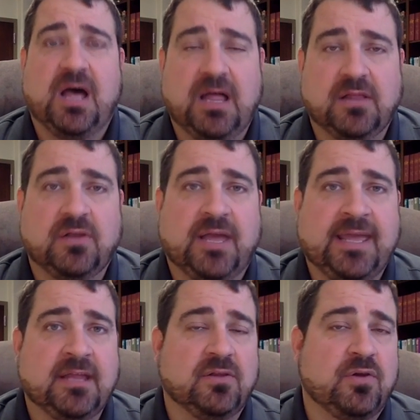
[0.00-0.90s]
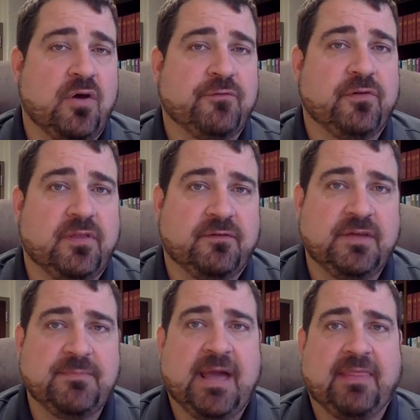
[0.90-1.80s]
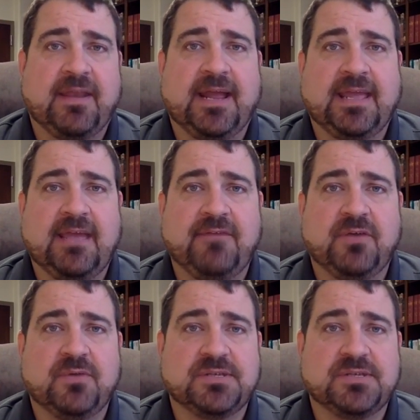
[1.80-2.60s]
Look over the feedback that I gave you,